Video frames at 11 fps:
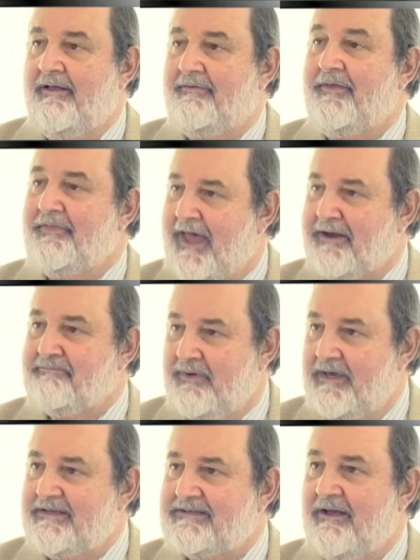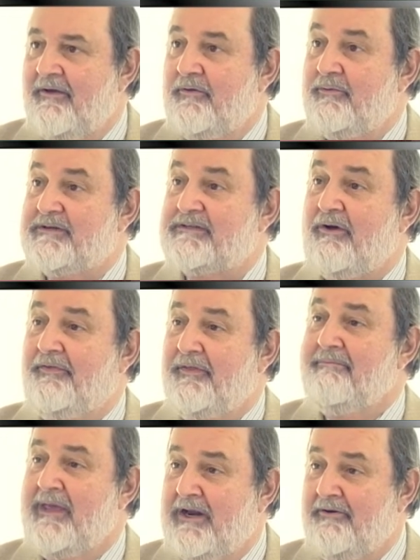than that base, which is on the
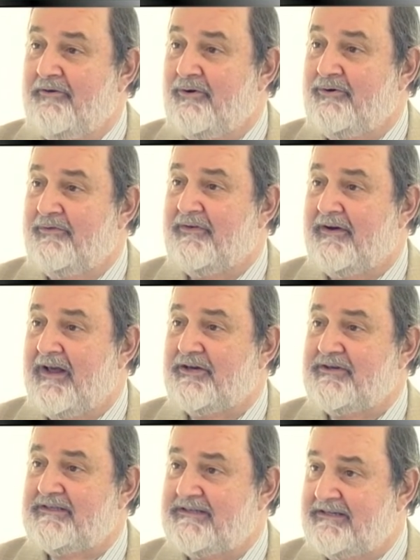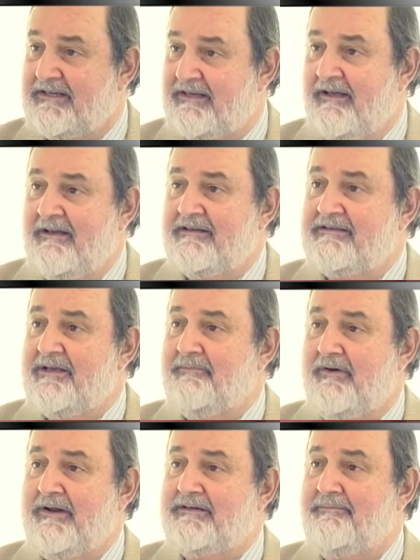main road of Karachi city,
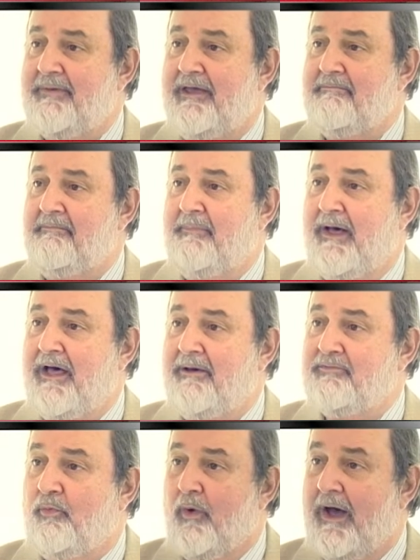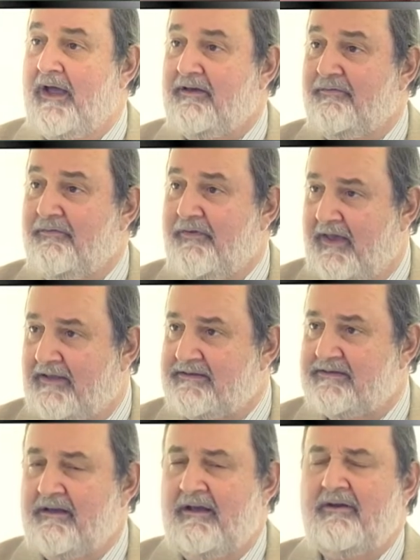separated by a barbed wire
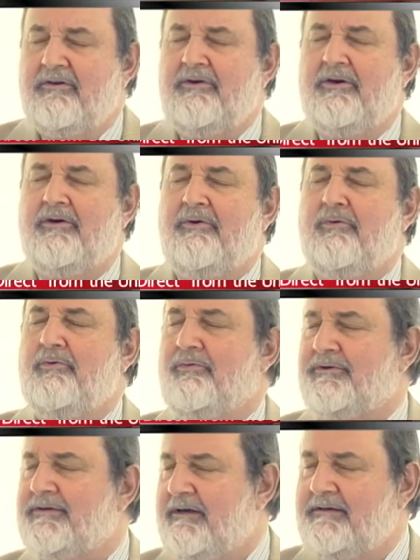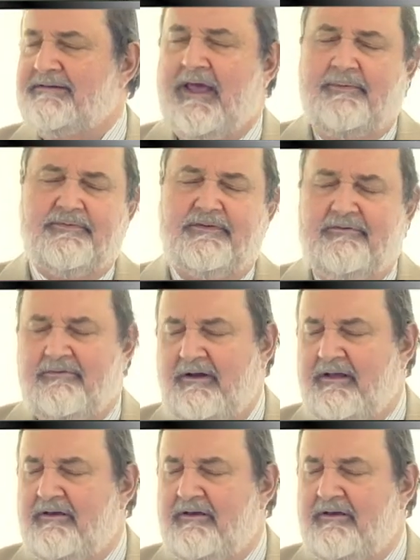fence huge. It is absolutely